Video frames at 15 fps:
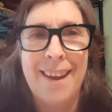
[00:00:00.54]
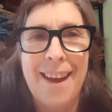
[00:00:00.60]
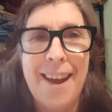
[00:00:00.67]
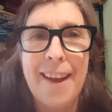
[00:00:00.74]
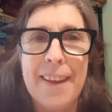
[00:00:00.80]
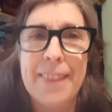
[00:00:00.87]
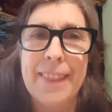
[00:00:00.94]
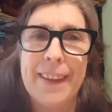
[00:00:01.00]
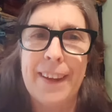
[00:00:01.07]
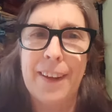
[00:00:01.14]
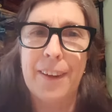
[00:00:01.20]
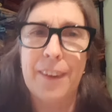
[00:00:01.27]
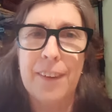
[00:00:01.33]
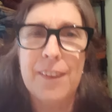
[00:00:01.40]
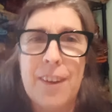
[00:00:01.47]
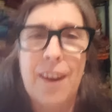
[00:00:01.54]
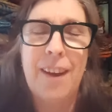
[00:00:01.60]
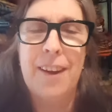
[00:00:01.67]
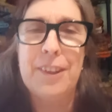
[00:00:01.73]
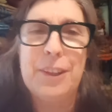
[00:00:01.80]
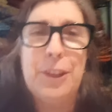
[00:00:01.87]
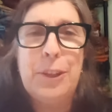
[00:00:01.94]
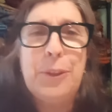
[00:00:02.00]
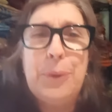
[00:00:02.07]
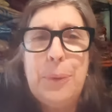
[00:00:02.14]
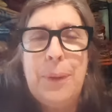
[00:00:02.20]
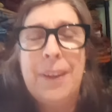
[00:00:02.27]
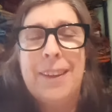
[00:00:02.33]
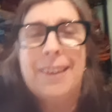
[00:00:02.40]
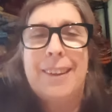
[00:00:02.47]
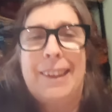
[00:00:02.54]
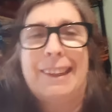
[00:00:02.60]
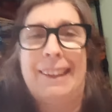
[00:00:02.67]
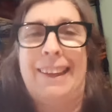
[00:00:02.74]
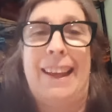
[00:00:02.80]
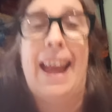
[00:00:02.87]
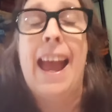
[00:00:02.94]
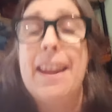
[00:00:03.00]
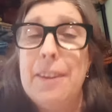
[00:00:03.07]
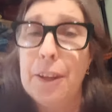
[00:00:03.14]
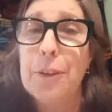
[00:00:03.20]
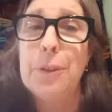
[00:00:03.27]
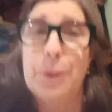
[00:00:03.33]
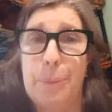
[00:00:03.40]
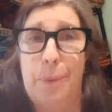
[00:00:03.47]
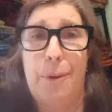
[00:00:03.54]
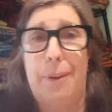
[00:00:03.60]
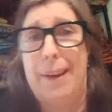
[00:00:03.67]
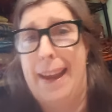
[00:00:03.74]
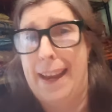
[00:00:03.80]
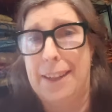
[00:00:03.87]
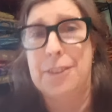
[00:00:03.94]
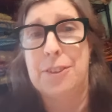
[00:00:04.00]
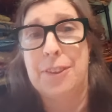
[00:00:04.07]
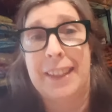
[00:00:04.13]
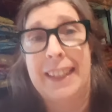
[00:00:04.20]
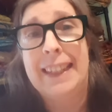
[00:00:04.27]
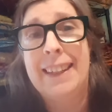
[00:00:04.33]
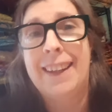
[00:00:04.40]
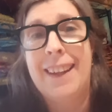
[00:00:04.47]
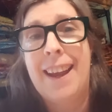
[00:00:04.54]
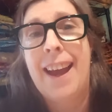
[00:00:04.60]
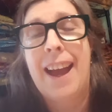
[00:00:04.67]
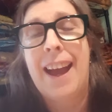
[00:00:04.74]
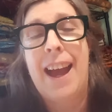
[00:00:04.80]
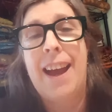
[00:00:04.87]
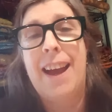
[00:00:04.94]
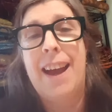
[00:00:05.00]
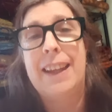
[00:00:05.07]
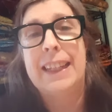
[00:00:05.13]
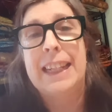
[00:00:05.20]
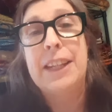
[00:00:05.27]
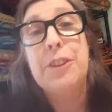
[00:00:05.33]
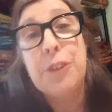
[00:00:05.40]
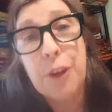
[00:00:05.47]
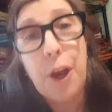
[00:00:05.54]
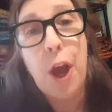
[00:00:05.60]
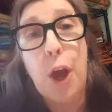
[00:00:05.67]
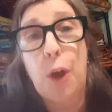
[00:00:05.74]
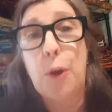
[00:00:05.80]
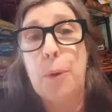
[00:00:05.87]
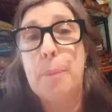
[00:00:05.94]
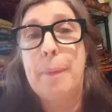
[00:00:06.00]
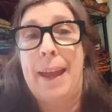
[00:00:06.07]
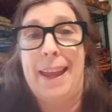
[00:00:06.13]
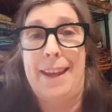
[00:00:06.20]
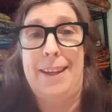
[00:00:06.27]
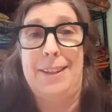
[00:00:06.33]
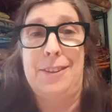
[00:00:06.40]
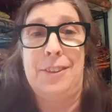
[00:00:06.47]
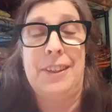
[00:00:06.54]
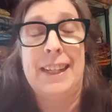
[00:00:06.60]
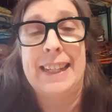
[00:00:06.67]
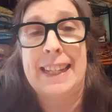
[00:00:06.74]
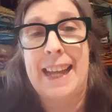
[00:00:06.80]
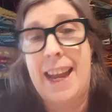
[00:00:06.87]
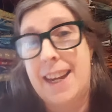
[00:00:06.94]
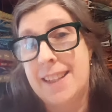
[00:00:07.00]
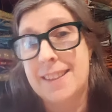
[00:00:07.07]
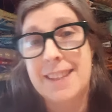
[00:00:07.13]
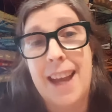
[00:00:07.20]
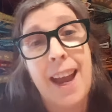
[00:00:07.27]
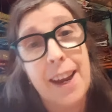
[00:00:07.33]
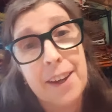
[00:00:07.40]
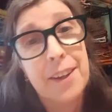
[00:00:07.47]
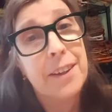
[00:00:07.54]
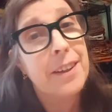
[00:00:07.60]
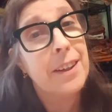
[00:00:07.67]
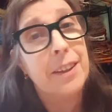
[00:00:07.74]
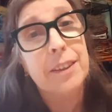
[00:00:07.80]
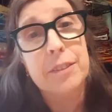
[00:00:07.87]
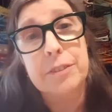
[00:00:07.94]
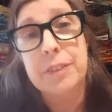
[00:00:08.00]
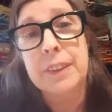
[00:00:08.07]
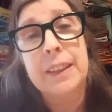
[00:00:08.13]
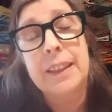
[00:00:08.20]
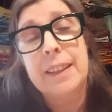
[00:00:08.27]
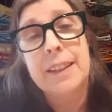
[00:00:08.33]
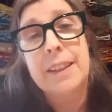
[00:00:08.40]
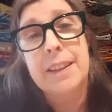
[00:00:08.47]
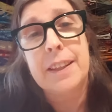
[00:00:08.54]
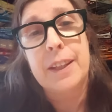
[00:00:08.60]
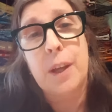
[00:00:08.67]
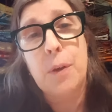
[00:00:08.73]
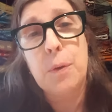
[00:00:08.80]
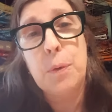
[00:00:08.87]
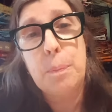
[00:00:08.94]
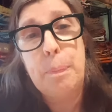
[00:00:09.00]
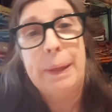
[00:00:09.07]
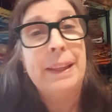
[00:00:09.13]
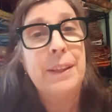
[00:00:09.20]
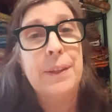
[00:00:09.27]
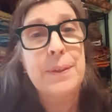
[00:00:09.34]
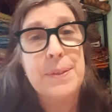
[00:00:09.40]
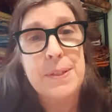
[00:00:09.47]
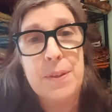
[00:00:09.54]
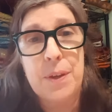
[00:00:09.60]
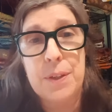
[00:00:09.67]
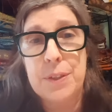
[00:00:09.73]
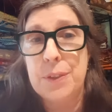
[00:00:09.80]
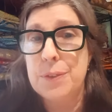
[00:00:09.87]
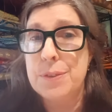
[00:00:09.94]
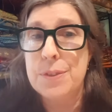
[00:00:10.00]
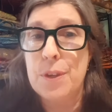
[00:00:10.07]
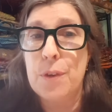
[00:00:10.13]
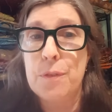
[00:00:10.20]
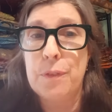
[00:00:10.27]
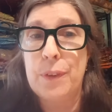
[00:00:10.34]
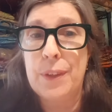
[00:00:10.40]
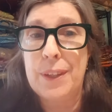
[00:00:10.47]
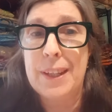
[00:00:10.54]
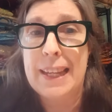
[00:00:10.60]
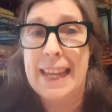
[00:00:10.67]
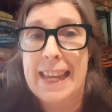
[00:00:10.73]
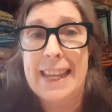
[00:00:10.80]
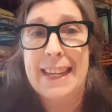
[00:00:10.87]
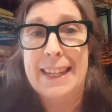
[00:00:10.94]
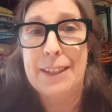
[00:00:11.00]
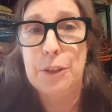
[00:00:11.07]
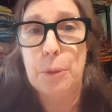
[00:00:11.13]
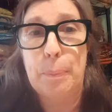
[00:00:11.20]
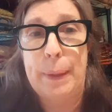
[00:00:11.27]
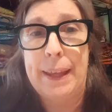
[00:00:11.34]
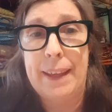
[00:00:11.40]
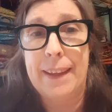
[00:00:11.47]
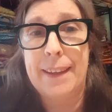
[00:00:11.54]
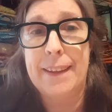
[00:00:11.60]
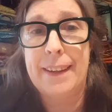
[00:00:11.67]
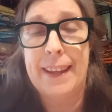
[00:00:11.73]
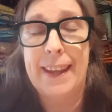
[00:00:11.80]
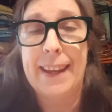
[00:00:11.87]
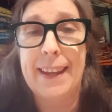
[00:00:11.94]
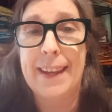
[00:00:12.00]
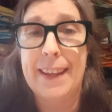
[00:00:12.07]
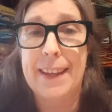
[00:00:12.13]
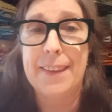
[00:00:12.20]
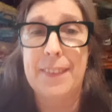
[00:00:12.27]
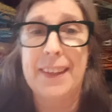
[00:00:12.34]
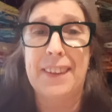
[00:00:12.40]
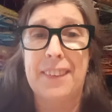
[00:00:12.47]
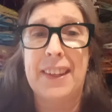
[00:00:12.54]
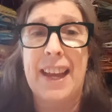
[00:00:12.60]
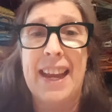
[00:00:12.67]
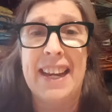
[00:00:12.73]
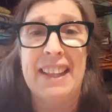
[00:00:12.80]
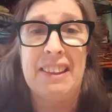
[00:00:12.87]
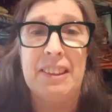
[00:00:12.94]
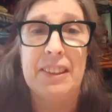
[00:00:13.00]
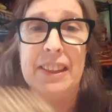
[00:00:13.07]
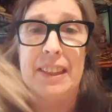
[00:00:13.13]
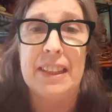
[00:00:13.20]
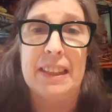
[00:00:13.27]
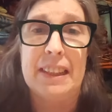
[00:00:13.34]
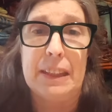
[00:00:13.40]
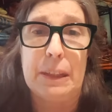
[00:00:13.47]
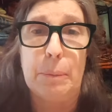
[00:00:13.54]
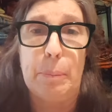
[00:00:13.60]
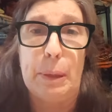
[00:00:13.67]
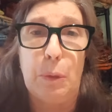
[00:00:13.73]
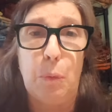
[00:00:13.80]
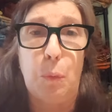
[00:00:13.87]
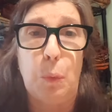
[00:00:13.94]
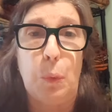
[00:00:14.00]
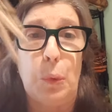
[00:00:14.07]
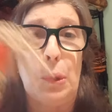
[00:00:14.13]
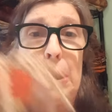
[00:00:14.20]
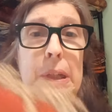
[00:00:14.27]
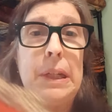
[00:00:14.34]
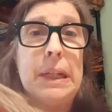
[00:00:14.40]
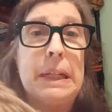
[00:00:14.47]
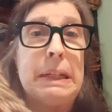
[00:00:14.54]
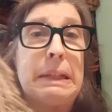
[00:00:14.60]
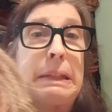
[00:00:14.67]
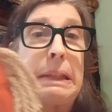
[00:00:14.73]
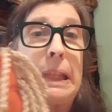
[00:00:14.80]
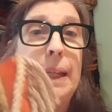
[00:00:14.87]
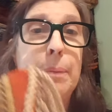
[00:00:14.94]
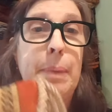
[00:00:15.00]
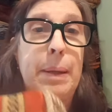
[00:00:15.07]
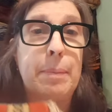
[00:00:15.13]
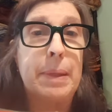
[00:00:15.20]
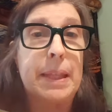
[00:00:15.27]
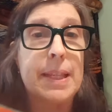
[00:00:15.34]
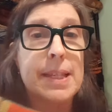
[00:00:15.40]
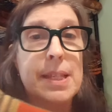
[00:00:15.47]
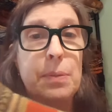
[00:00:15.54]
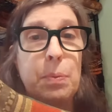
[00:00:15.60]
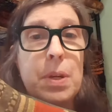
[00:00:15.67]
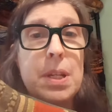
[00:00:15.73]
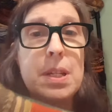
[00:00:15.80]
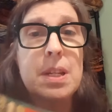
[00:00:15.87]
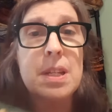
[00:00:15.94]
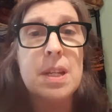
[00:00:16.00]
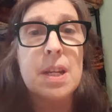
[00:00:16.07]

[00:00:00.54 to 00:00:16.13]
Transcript: Hi there. Are you, I know you are actually, uh, in your home and you're getting kind of tired of the old pillows on your sofa and your bed and they're kind of looking a little bit worn, like maybe this one.